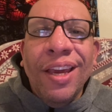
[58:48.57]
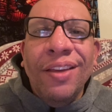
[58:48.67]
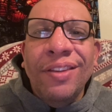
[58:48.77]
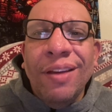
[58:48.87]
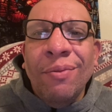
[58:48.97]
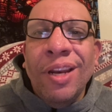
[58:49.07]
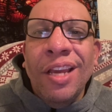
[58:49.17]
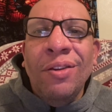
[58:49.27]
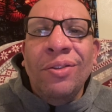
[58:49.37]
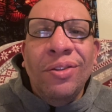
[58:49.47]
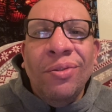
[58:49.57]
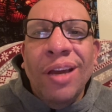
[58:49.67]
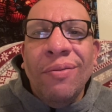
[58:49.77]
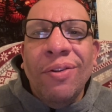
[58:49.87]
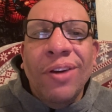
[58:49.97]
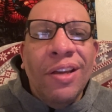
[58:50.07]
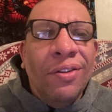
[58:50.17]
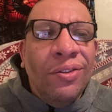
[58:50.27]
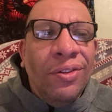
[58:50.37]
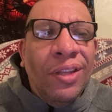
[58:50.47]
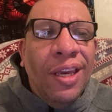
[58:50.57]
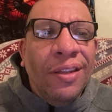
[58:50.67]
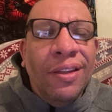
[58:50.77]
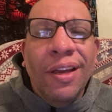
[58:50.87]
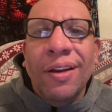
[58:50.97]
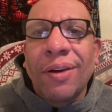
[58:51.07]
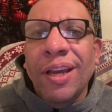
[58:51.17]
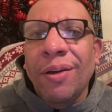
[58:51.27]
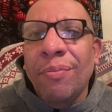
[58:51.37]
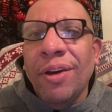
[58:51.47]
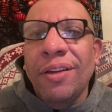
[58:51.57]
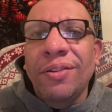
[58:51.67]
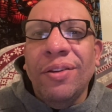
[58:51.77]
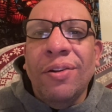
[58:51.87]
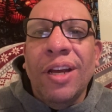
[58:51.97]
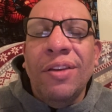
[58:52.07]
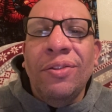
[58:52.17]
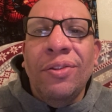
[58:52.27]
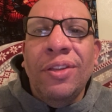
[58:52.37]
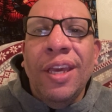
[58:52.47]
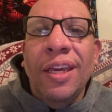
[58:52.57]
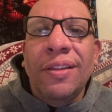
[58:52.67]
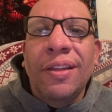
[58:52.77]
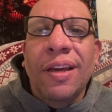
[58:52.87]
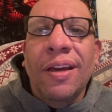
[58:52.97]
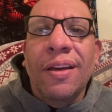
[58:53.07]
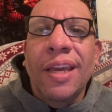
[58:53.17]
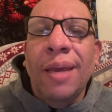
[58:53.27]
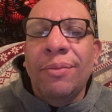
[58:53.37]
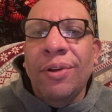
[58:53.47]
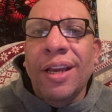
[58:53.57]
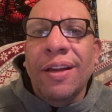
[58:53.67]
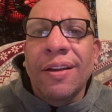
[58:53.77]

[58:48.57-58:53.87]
is that when I used to travel, I used to take the Greyhound bus or I used to take the Amtrak.